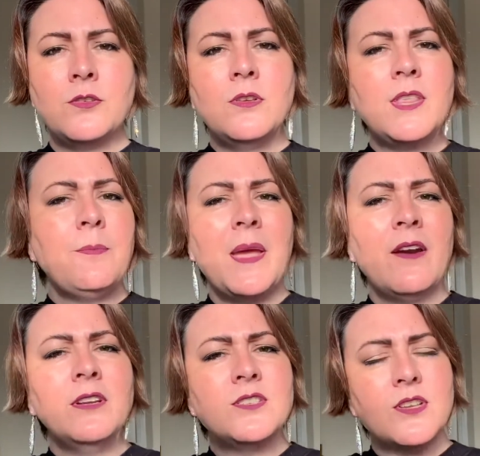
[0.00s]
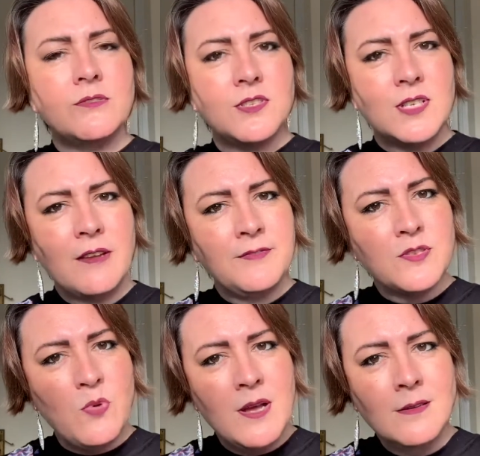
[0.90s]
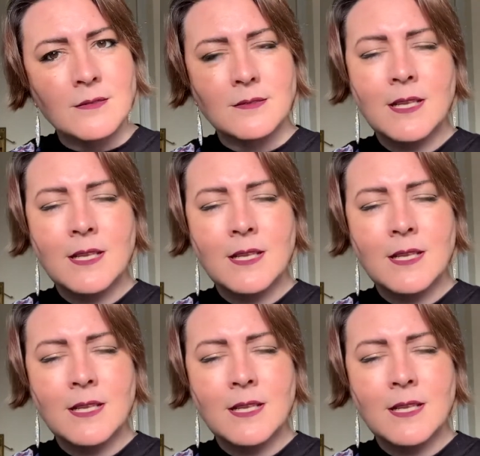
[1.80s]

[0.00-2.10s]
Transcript: their parents' own stuff as well.